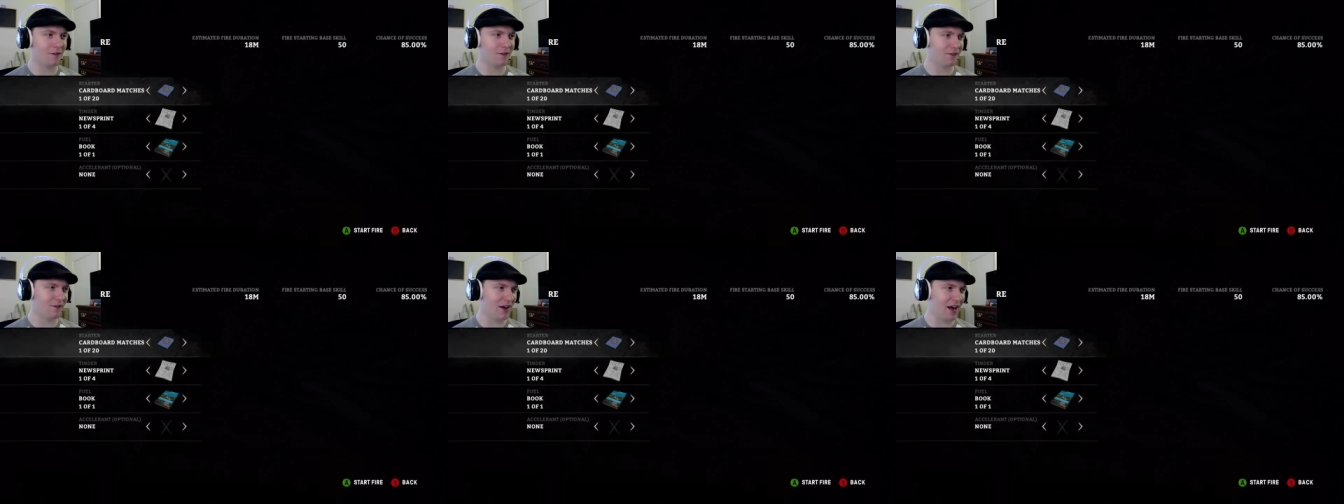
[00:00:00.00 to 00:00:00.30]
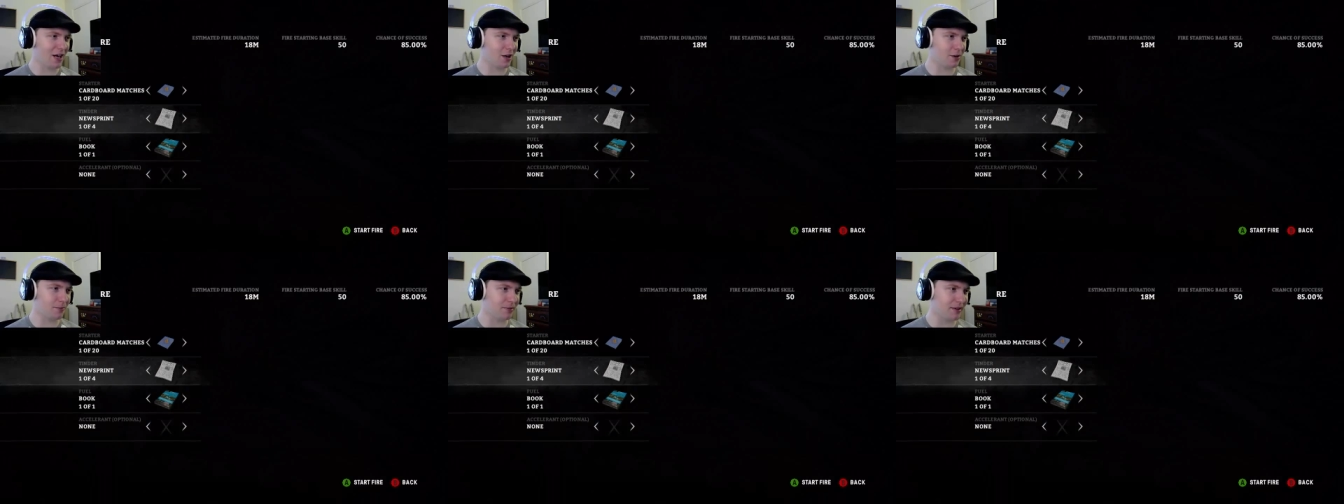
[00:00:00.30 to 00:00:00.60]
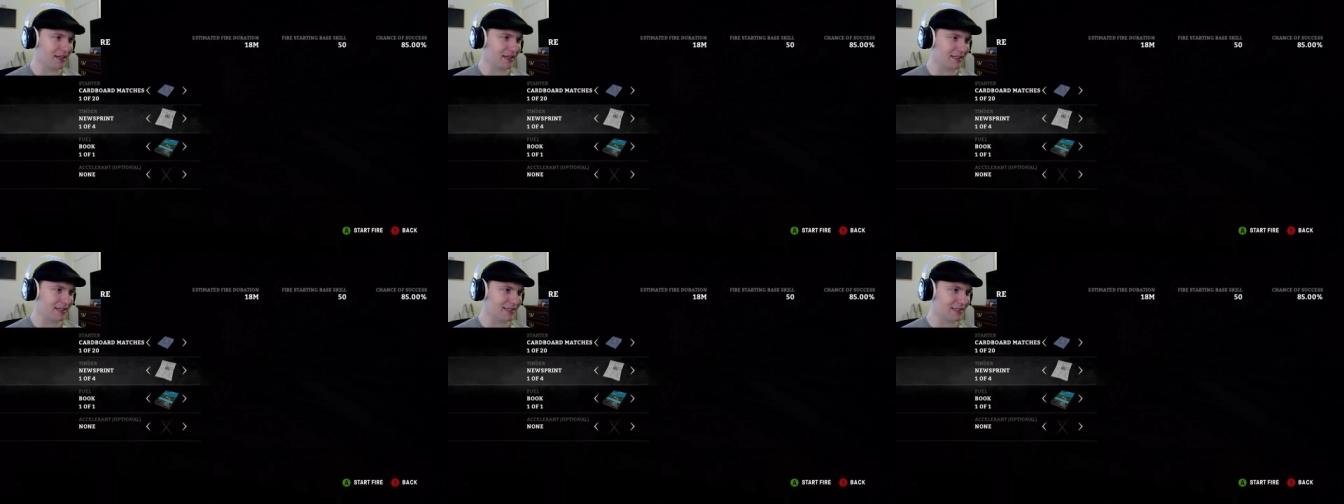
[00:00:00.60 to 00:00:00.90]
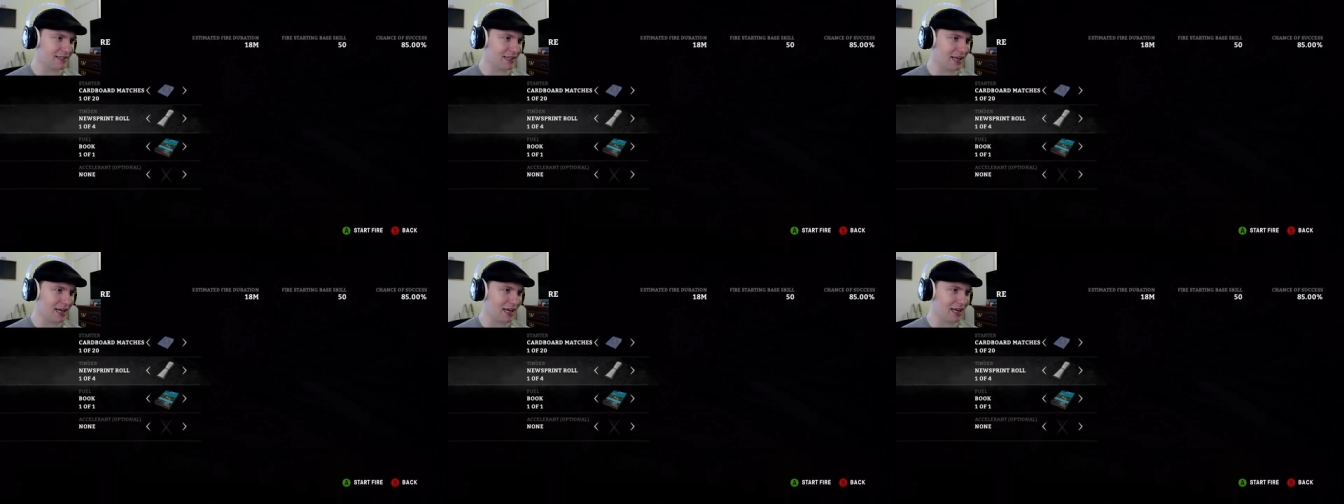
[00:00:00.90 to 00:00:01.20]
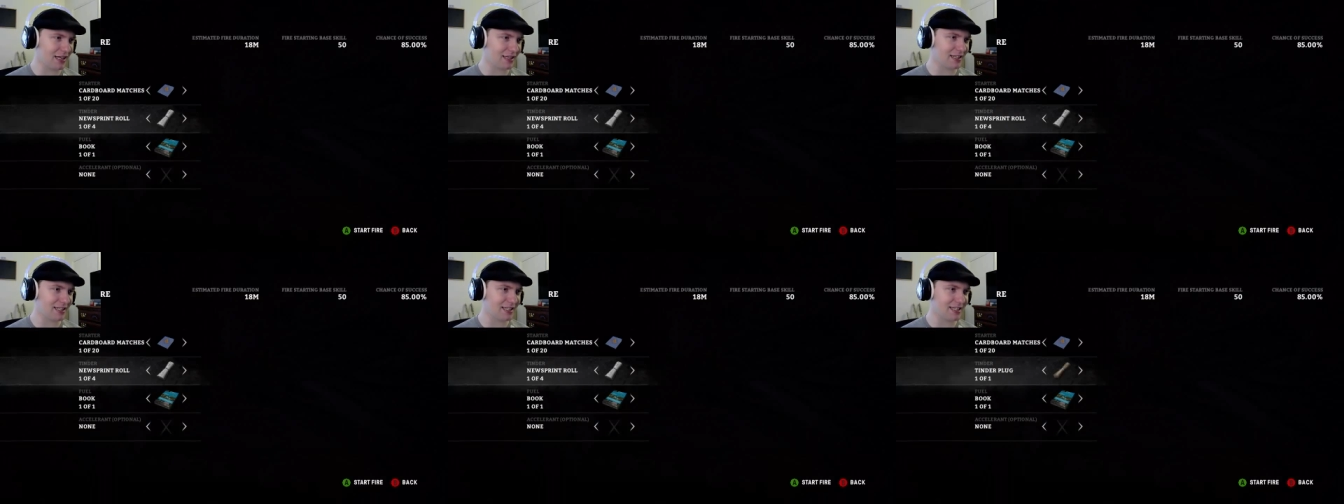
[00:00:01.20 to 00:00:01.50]
Fireplace.
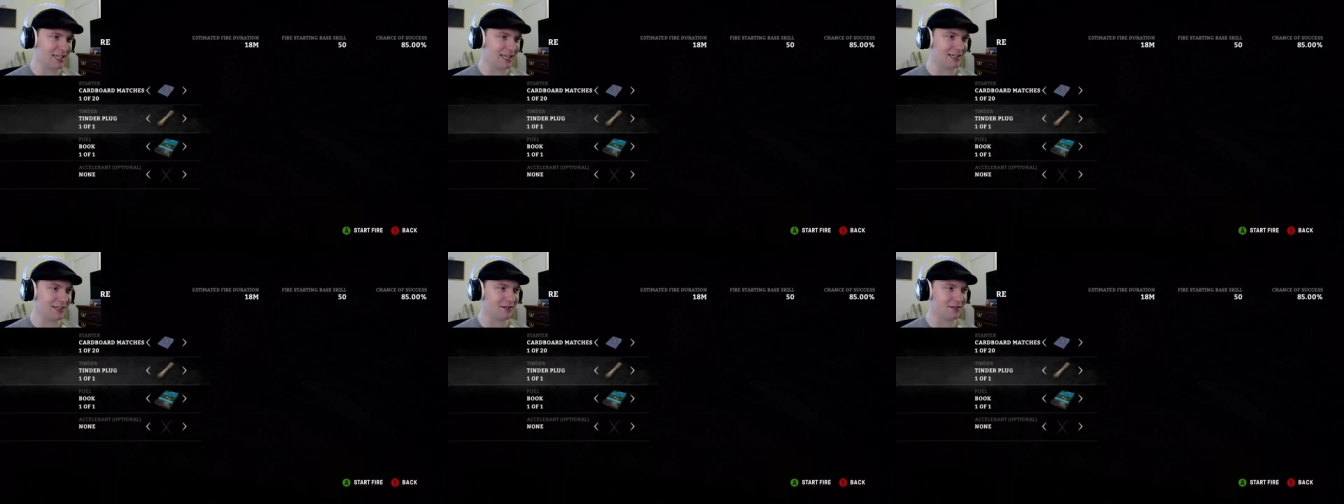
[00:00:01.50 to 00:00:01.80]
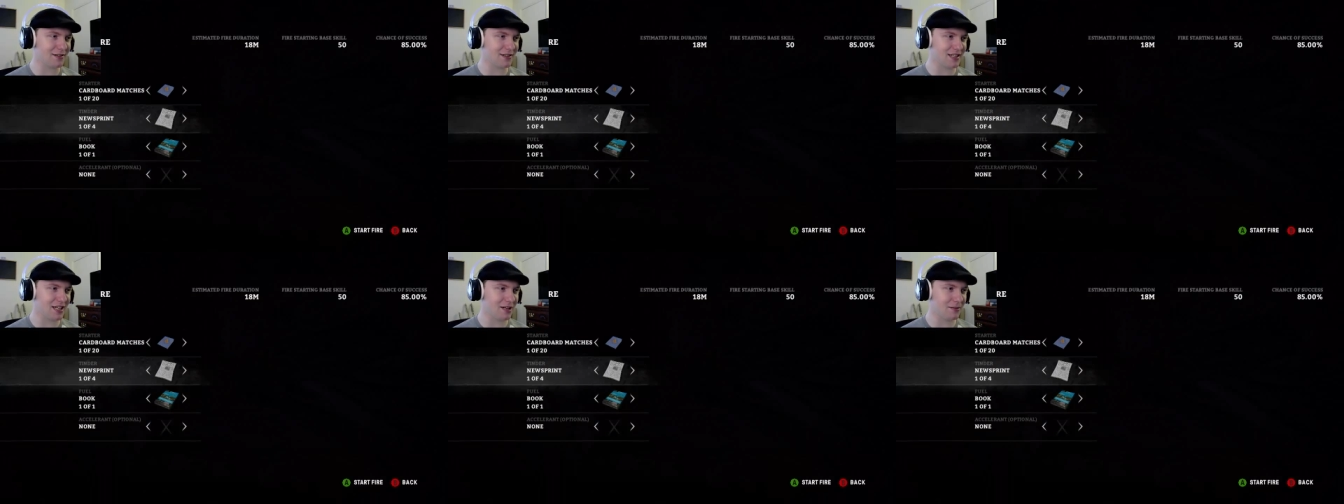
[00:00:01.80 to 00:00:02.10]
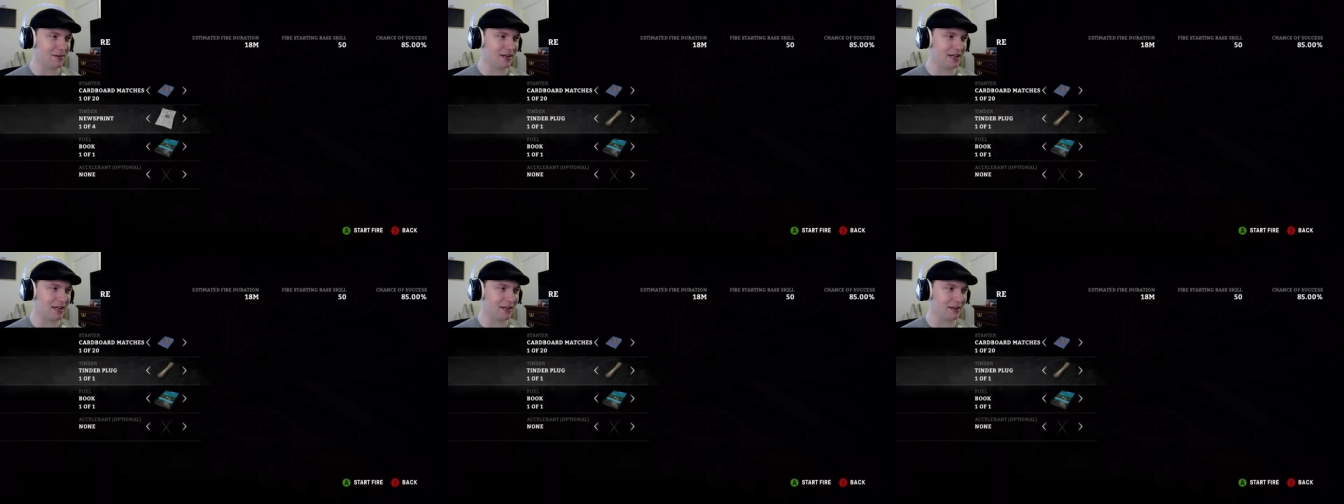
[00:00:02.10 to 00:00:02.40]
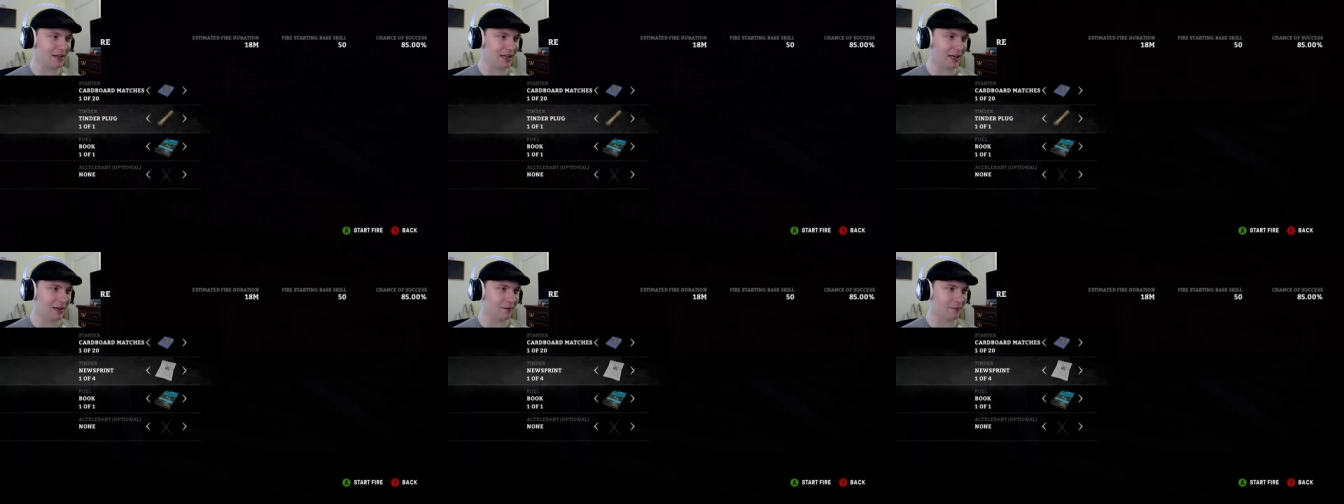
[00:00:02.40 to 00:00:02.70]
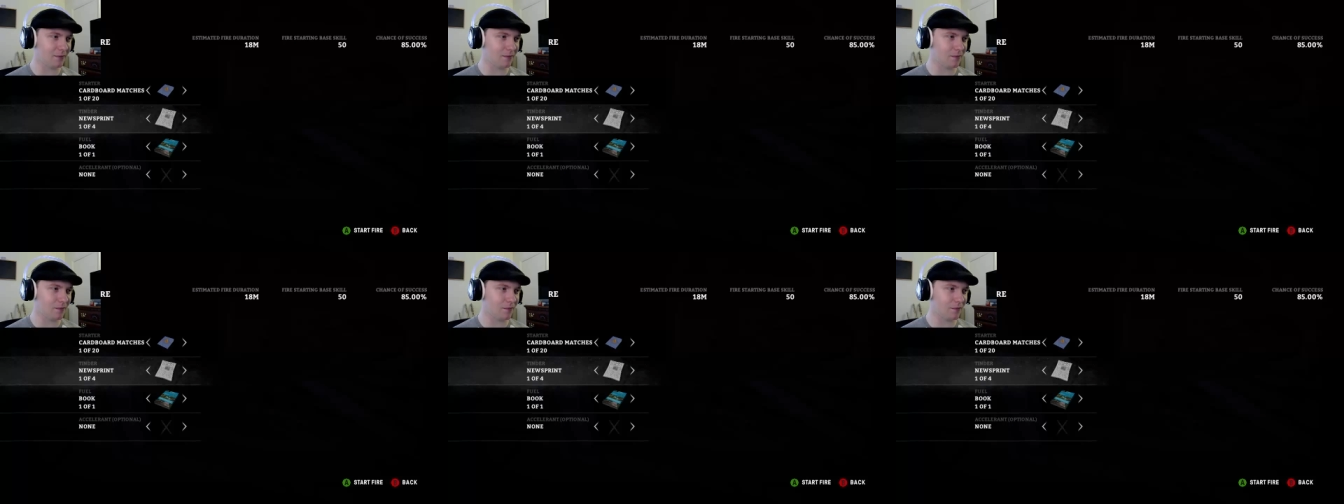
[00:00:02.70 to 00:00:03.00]
Uh, the tinder is gonna be
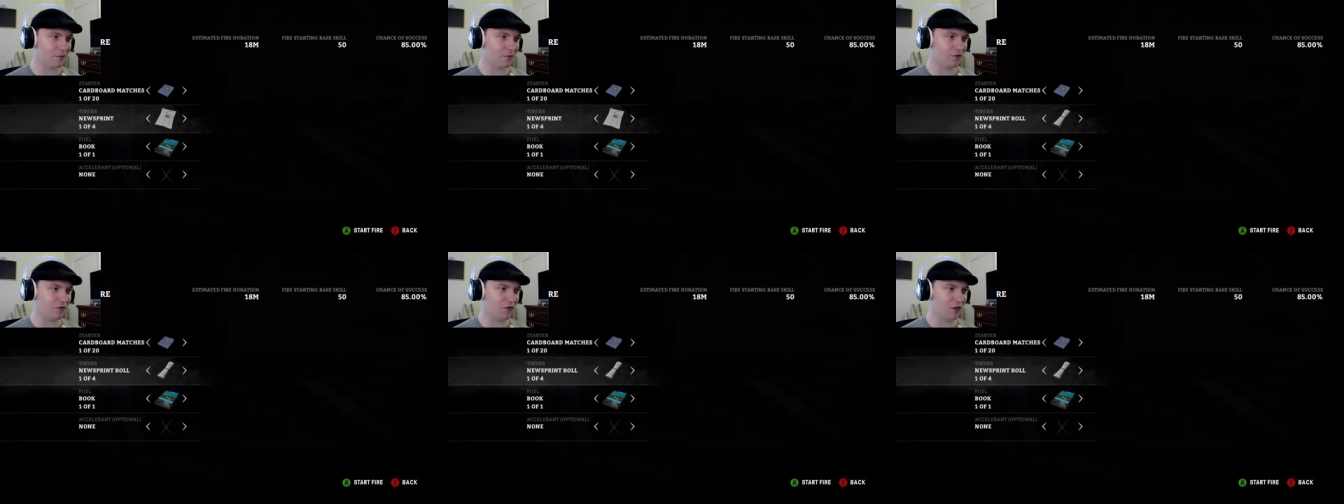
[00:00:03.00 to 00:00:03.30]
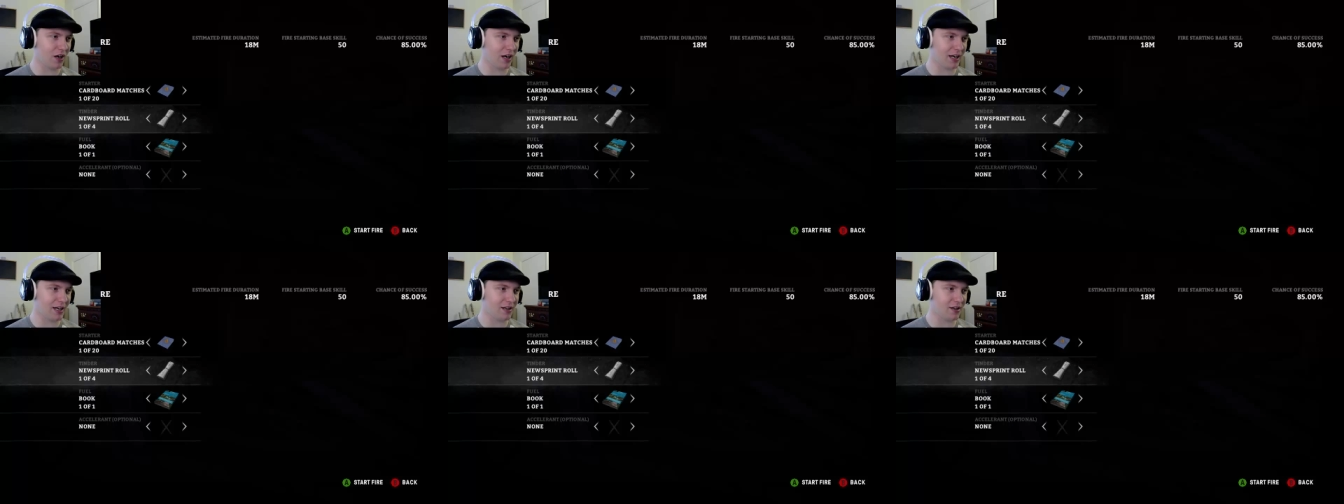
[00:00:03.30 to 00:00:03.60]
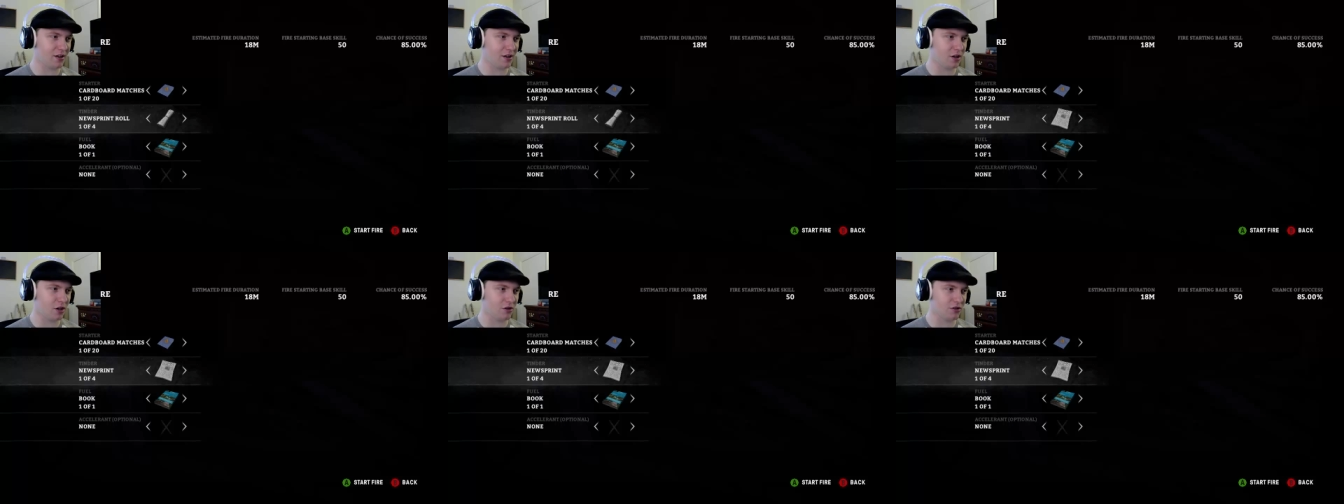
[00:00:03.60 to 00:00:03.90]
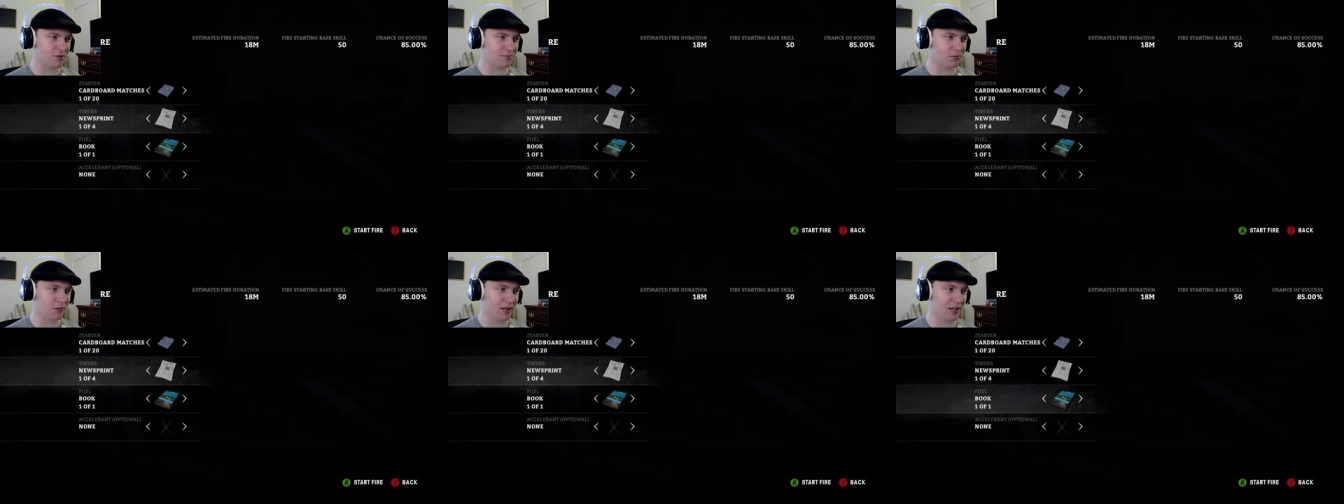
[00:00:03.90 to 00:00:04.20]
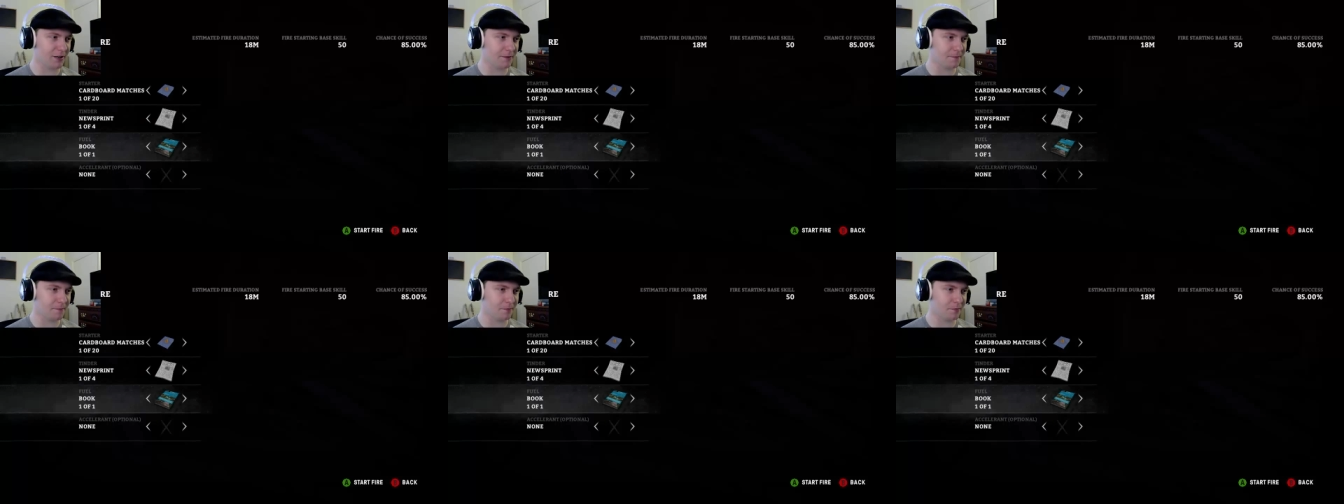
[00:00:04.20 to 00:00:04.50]
like fucking
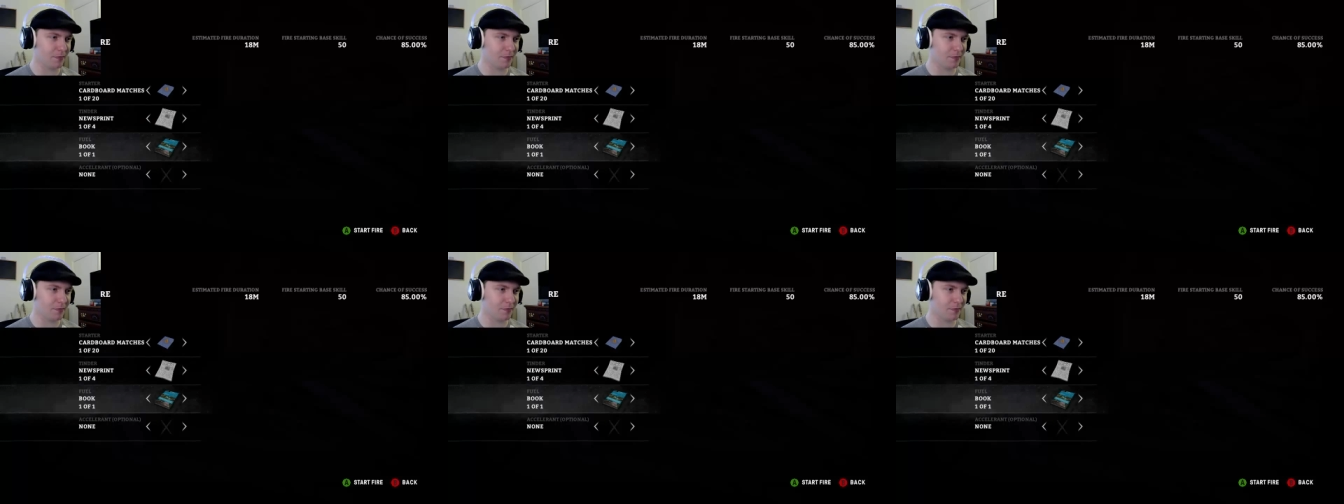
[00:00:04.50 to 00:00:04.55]
newsprint,